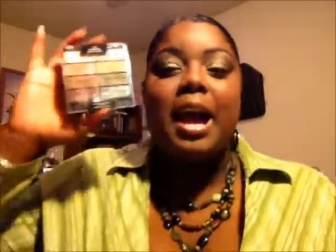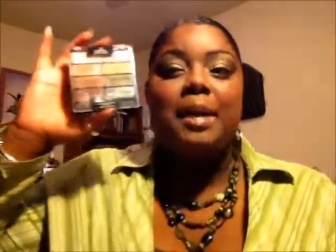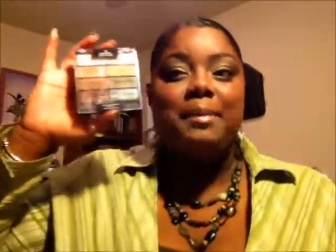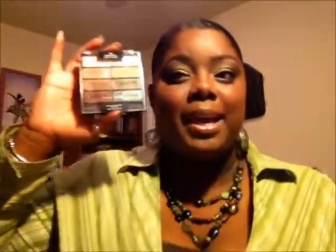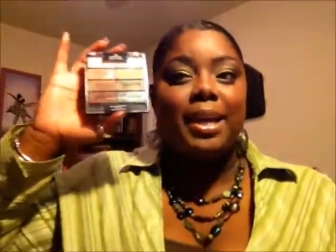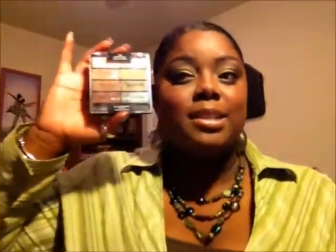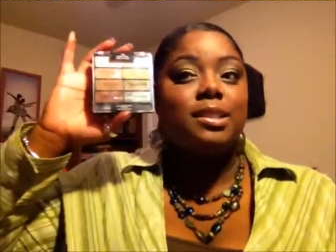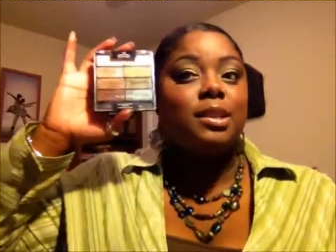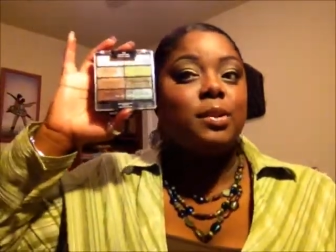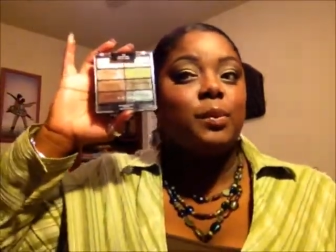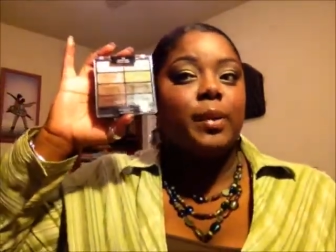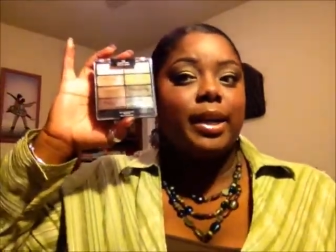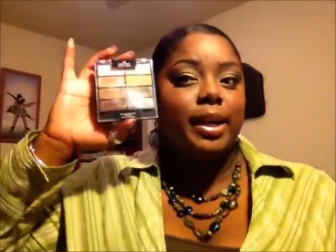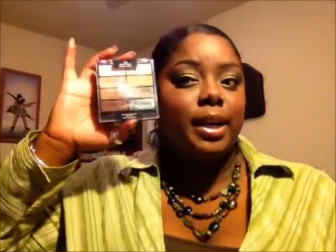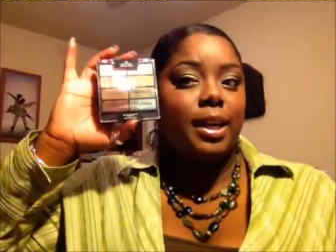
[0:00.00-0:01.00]
actually
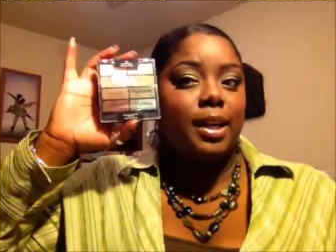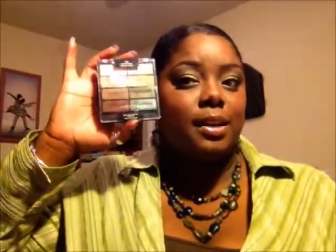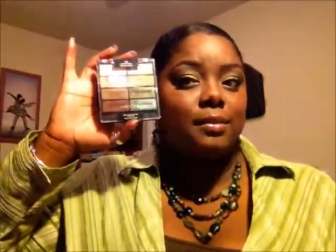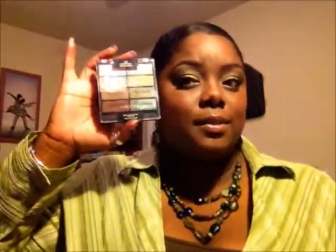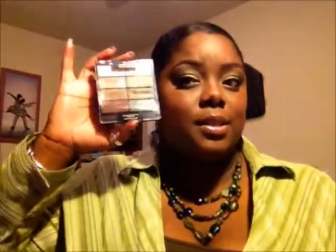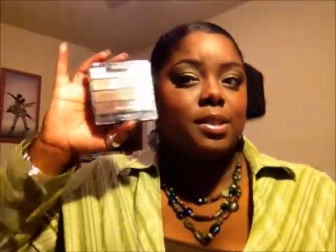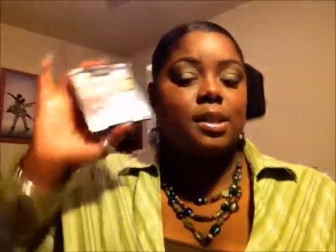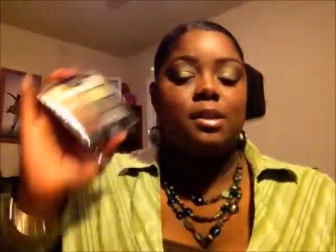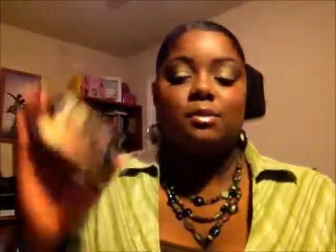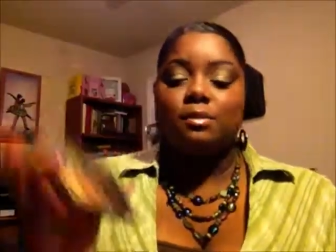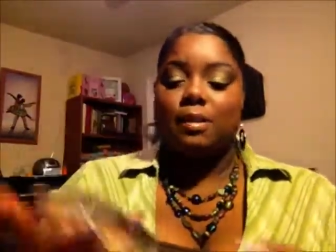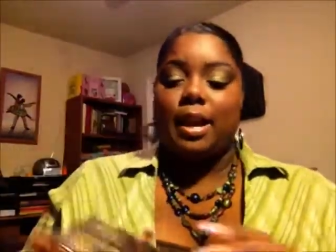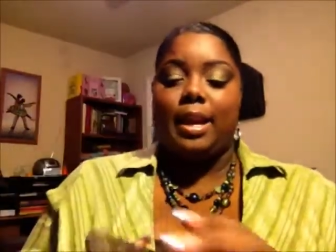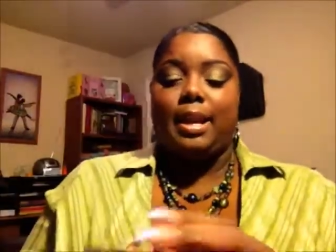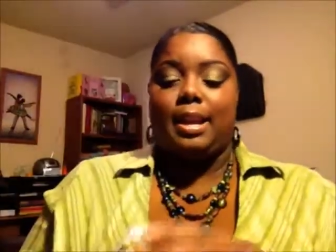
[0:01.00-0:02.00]
wearing Comfort Zone
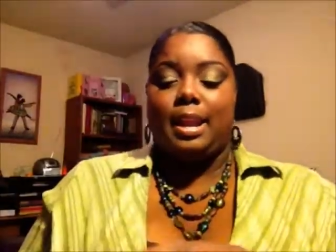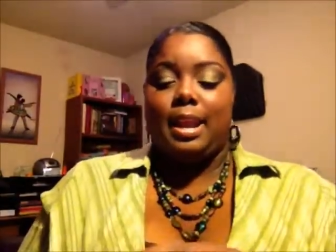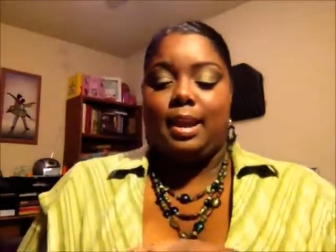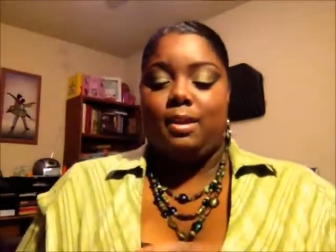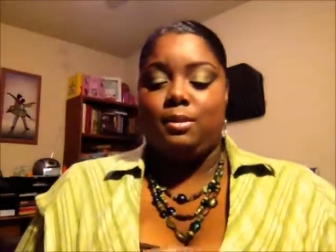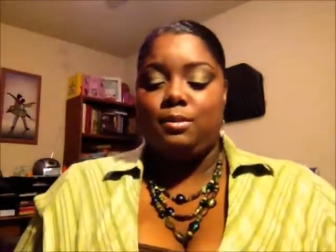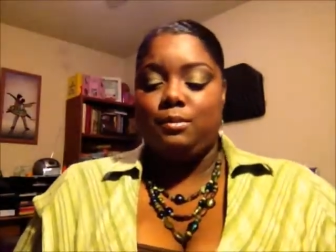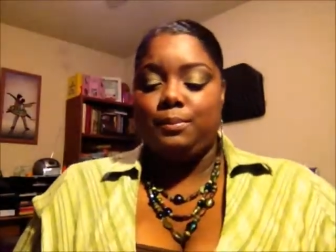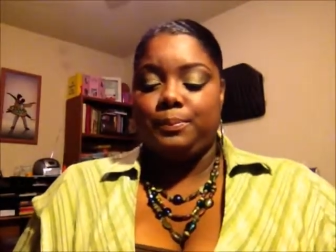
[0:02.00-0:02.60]
right now.